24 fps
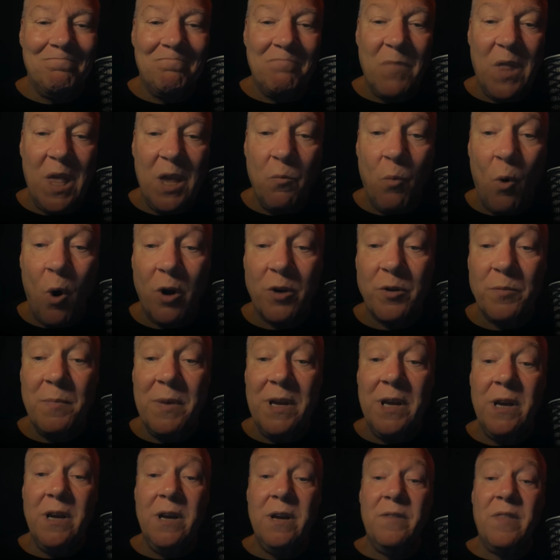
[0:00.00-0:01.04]
He walked
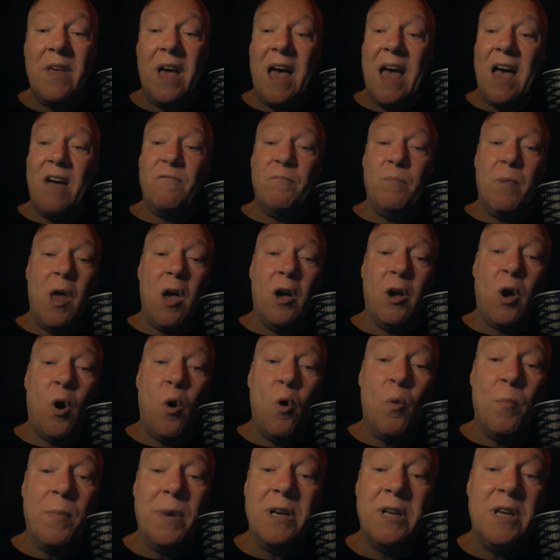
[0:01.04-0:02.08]
me the half block
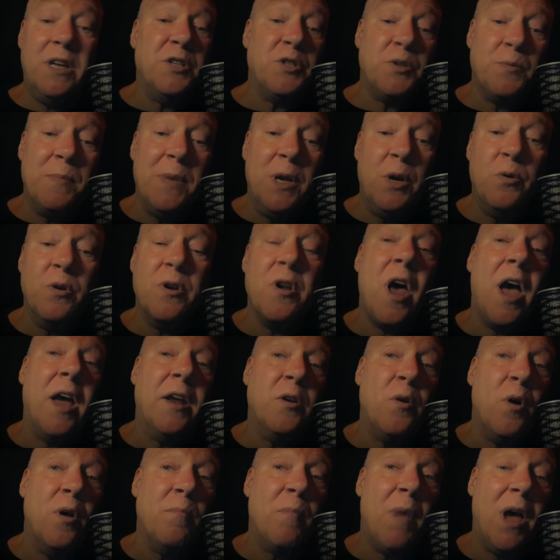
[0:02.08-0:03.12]
home and kissed me
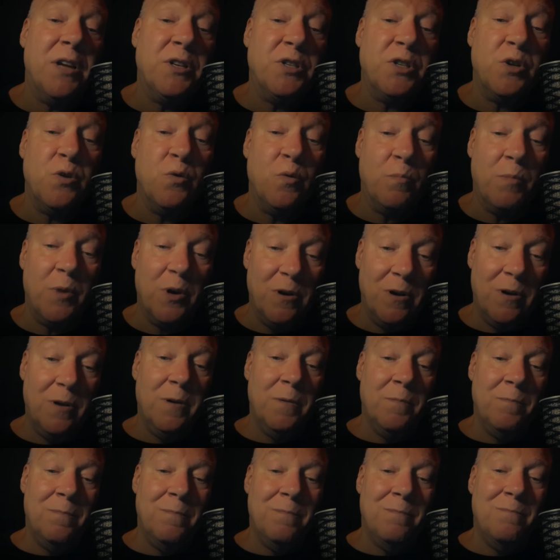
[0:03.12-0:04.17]
goodnight on my stoop.
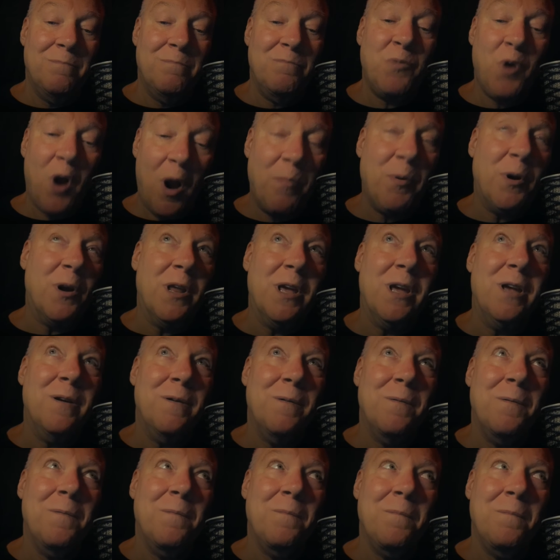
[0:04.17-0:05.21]
Properly.
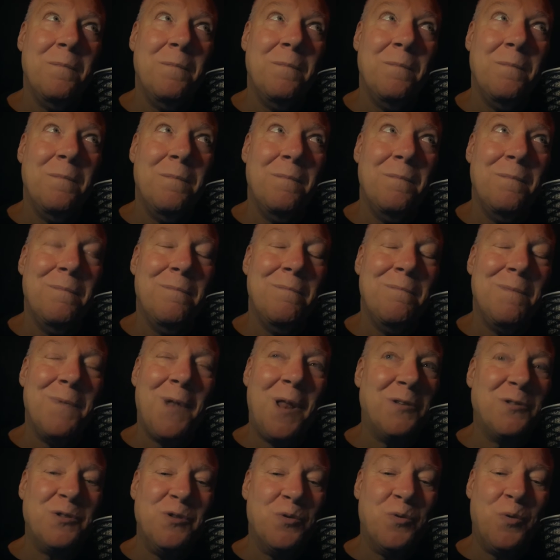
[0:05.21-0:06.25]

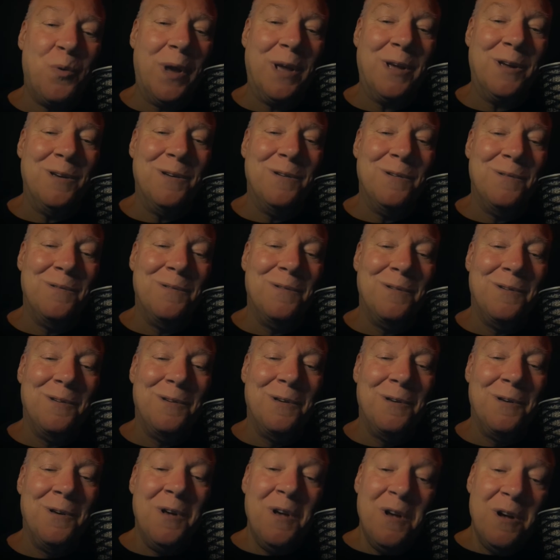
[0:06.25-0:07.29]
Not too quick.
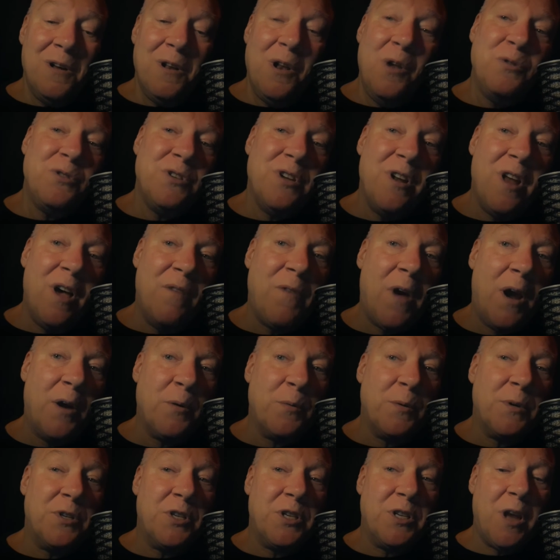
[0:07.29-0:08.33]
Close enough
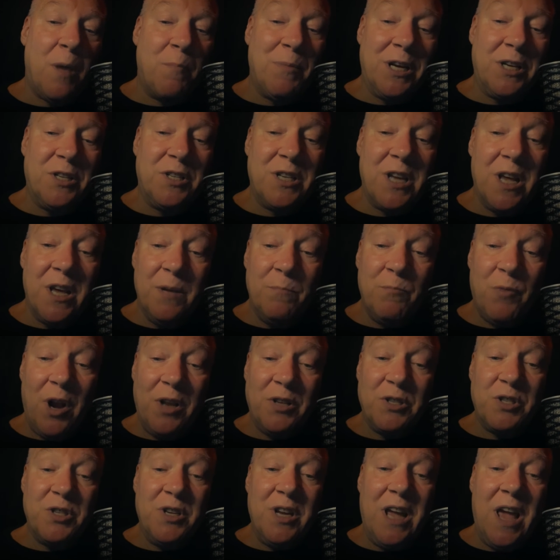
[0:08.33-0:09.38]
our stomachs
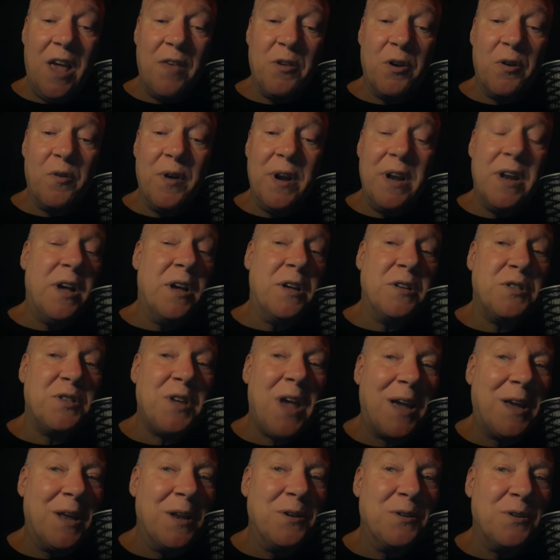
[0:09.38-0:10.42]
pressed together in a
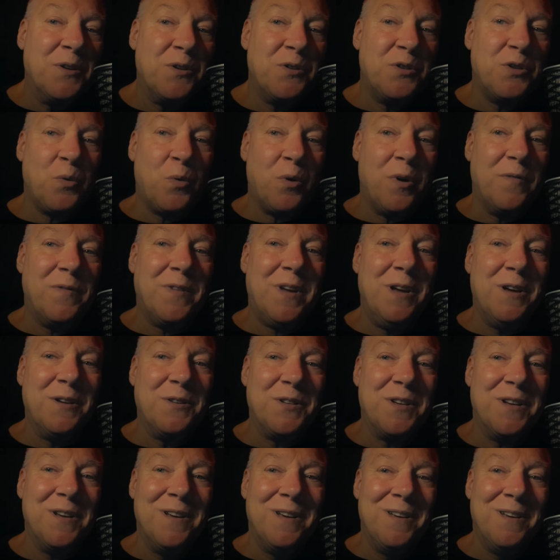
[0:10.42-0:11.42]
second sort of kiss.